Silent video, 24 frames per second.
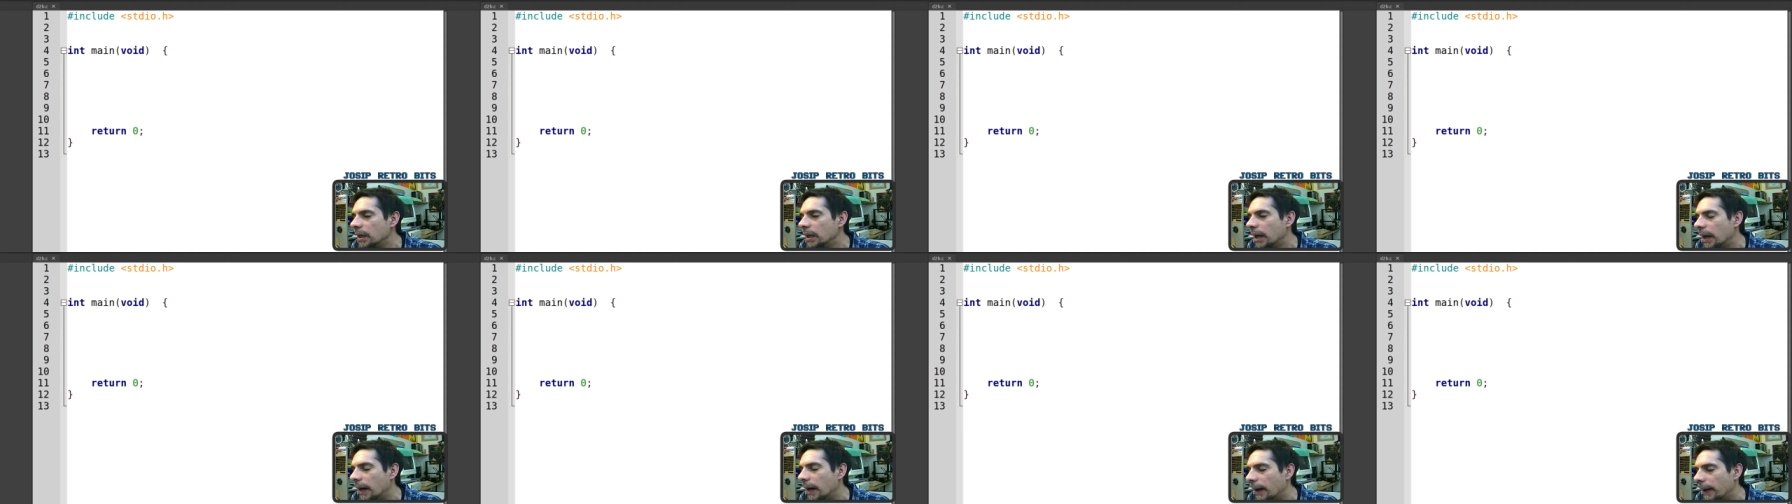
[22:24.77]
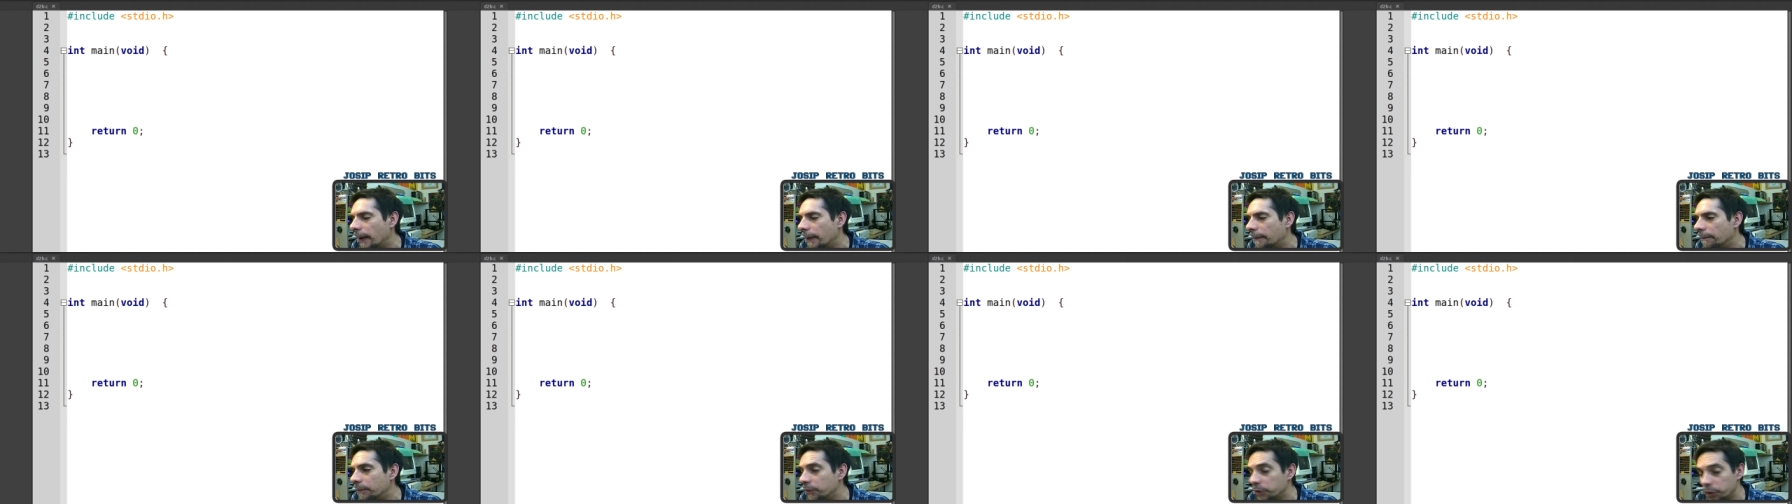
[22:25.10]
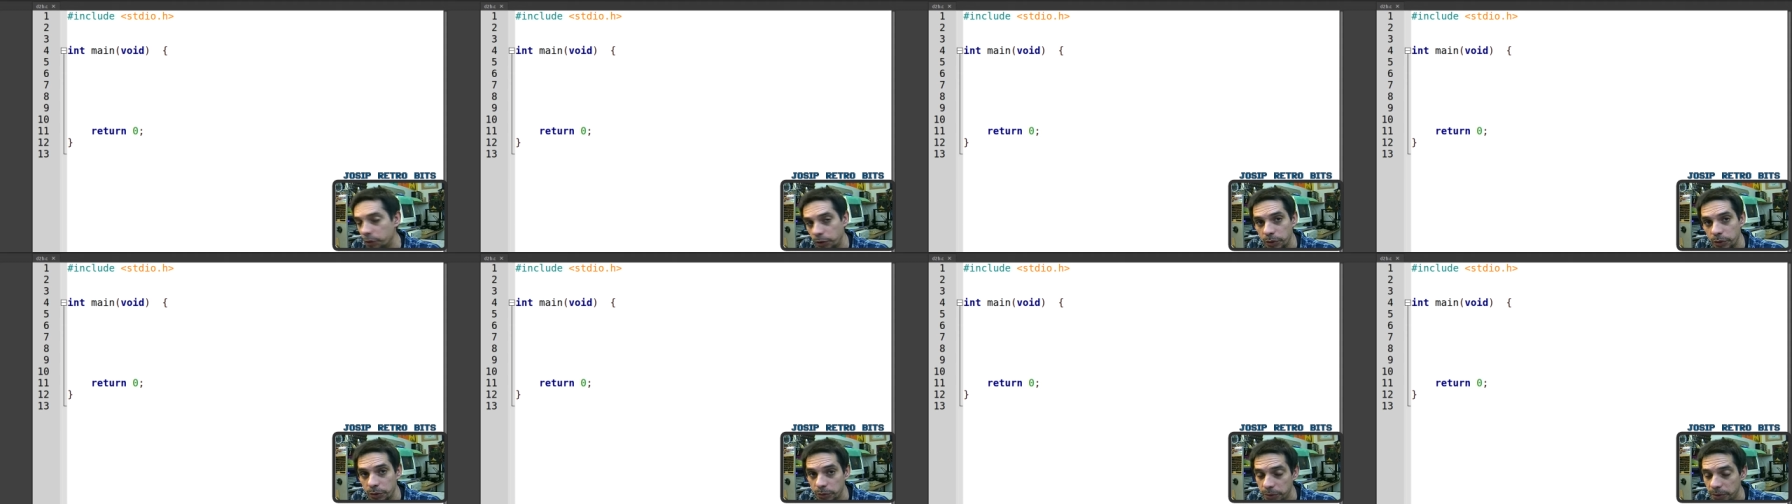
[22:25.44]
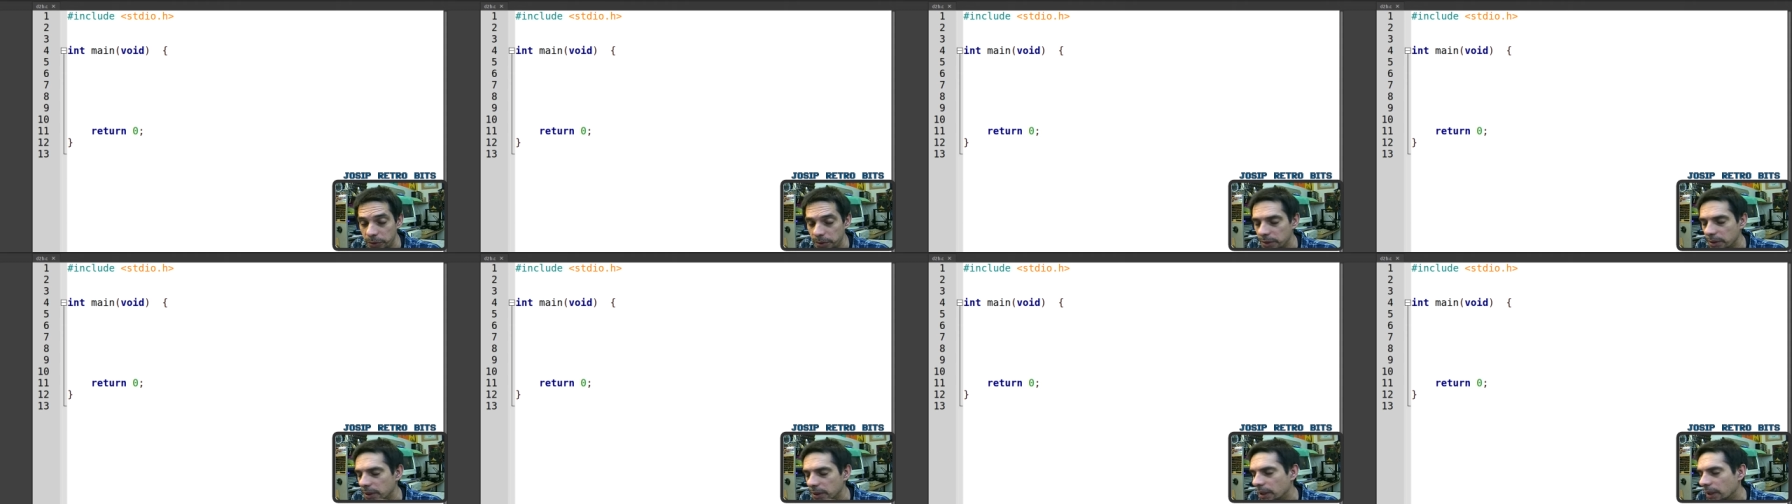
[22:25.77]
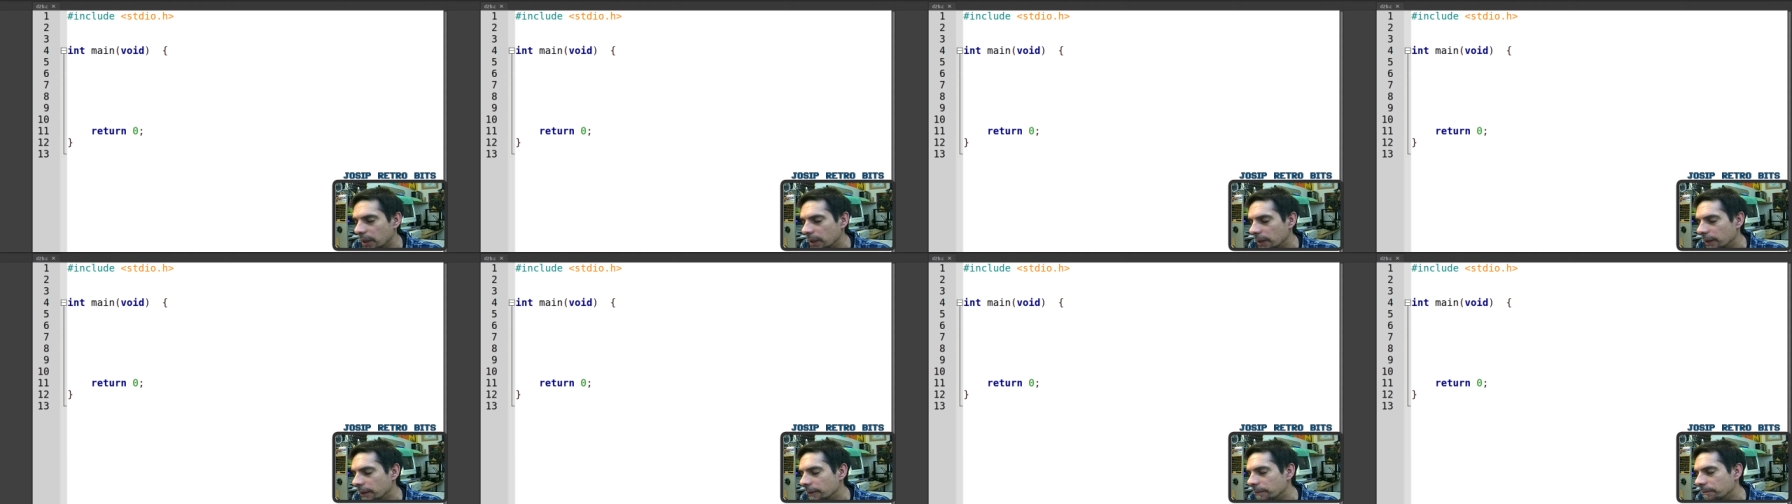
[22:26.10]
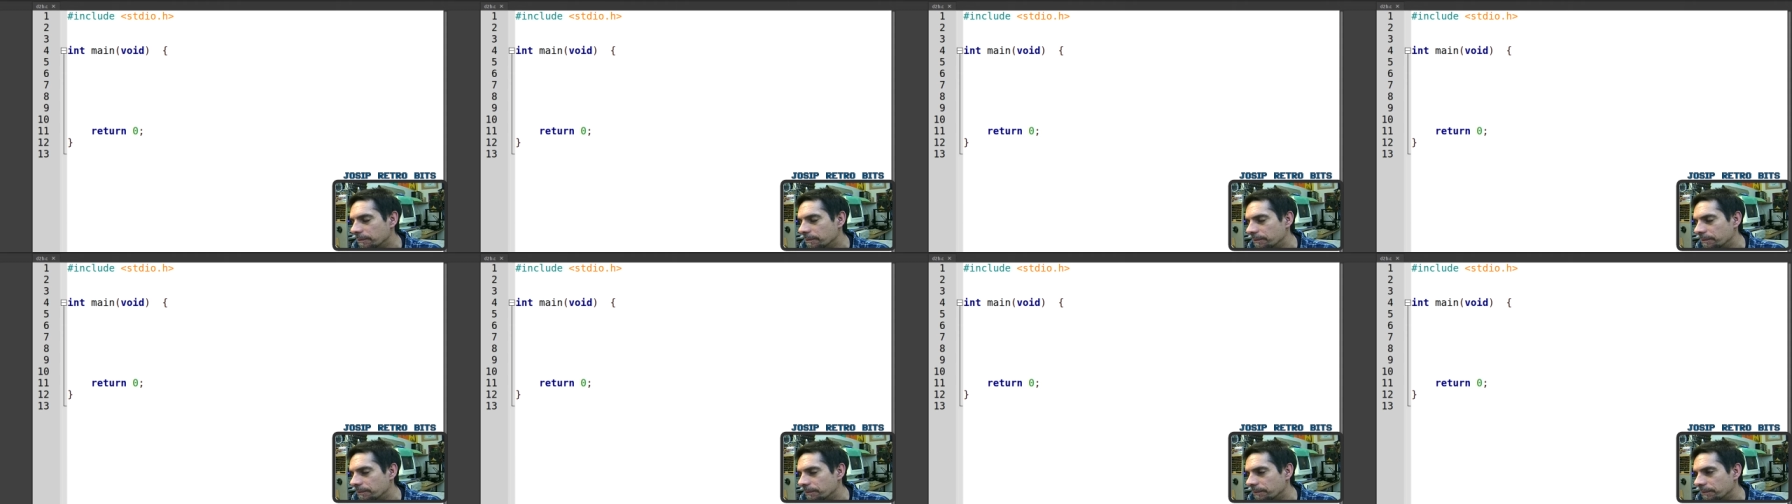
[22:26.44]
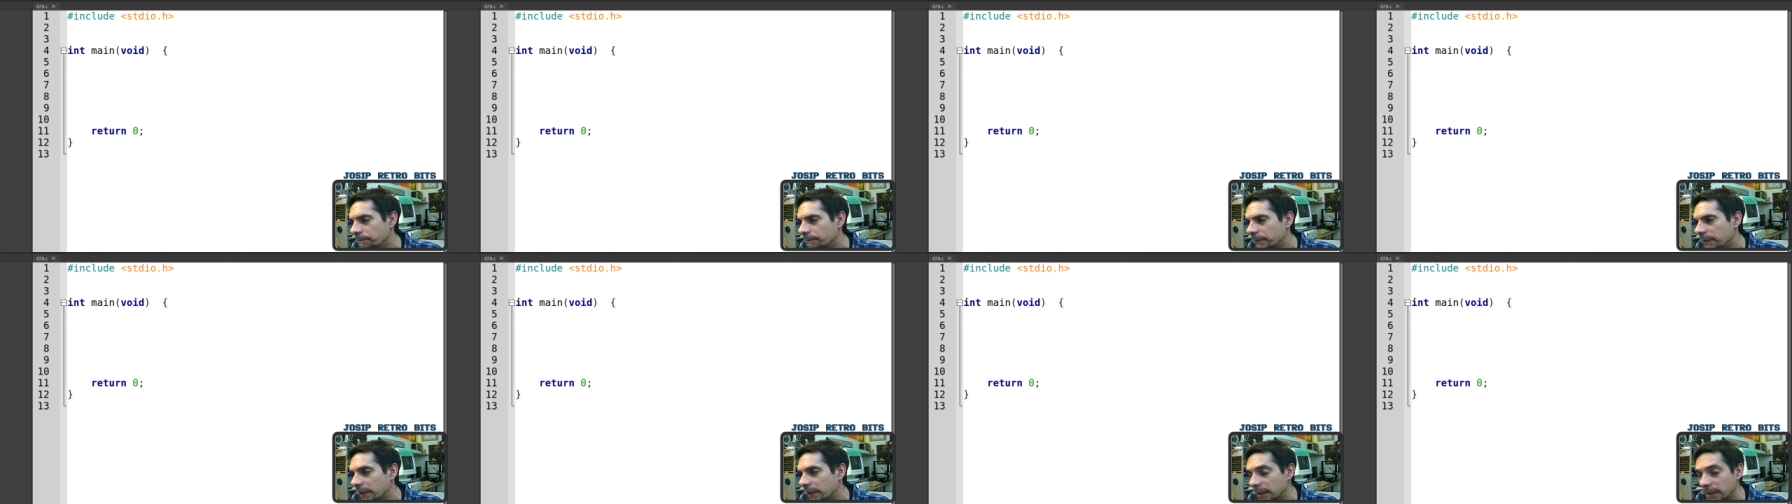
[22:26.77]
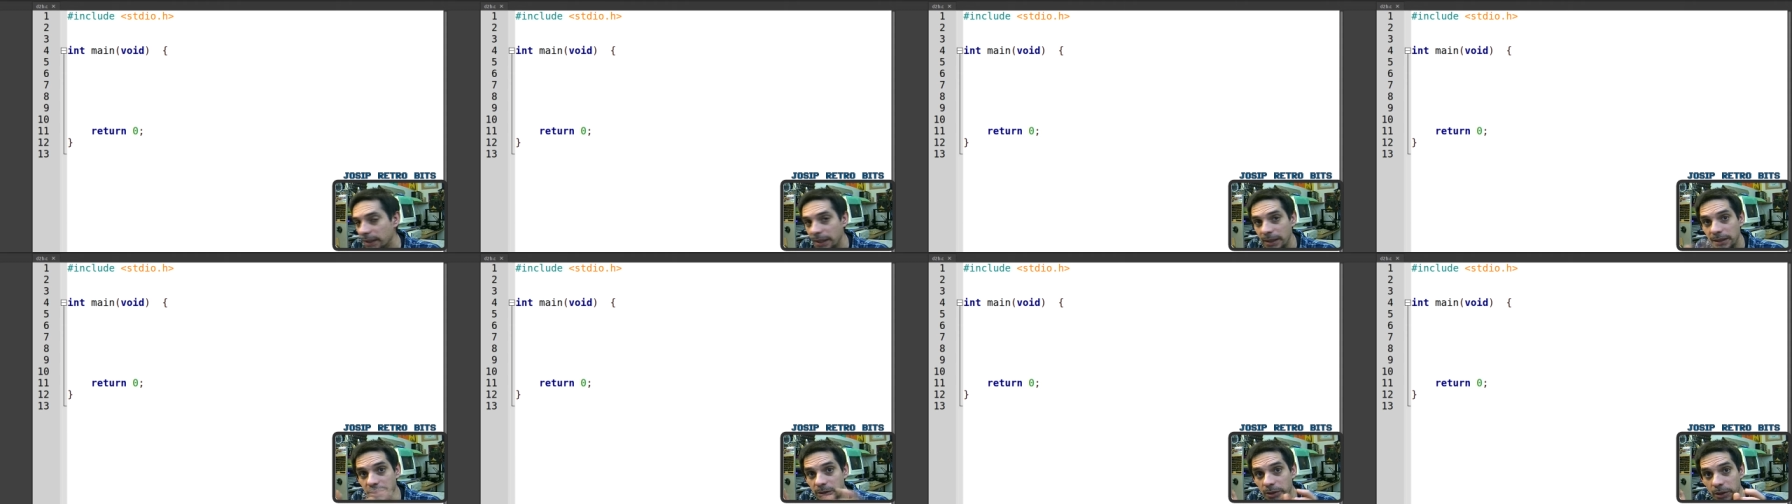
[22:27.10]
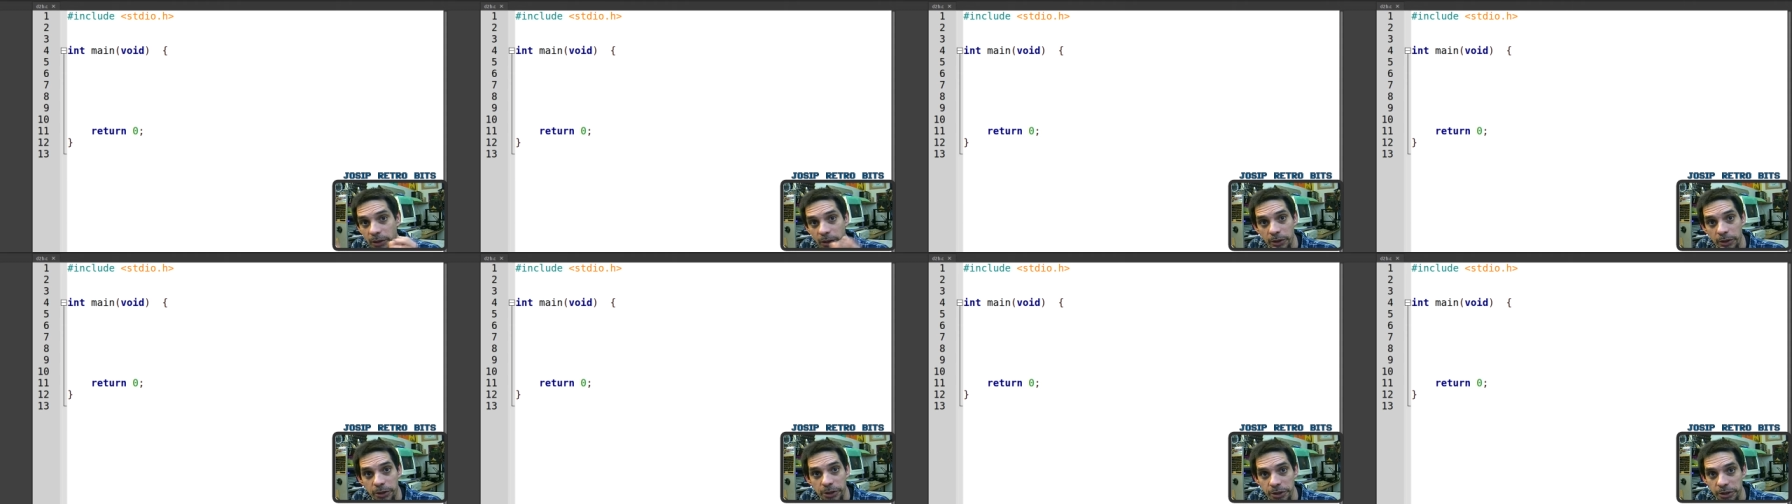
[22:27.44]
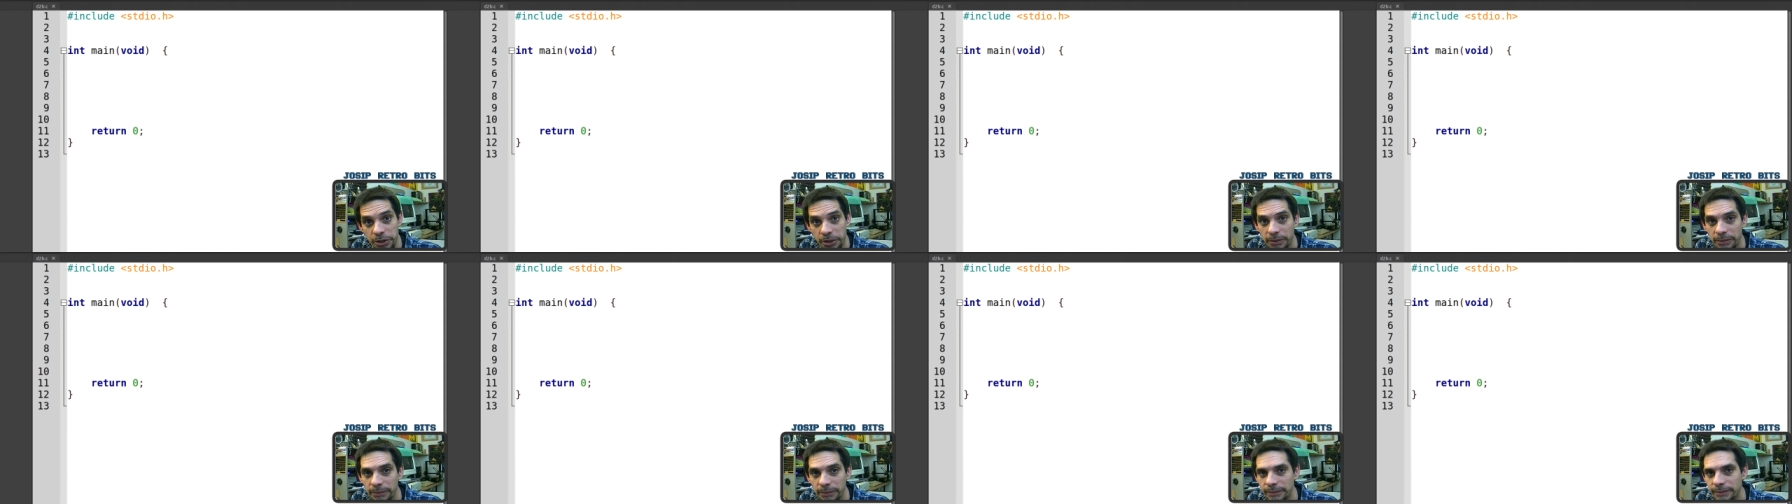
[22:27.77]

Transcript: um, to use, um, and that's recursion.